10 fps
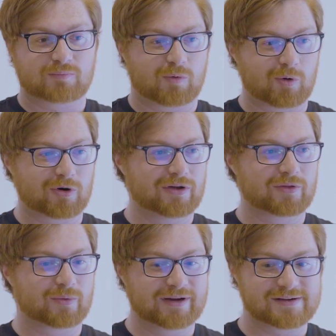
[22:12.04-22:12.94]
more on
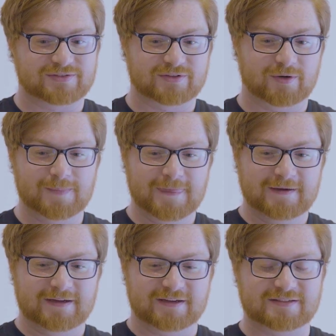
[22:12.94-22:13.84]
the way. So,
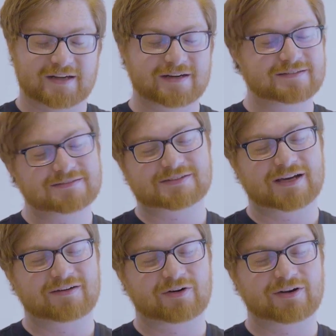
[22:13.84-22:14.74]
excited to
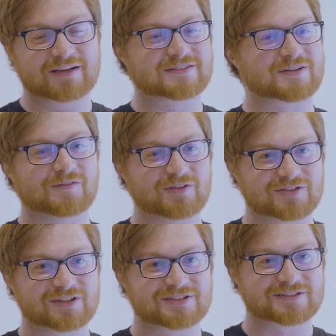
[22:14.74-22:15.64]
have our next
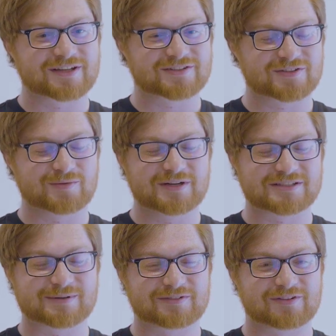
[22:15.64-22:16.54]
conversation. Thanks so much, my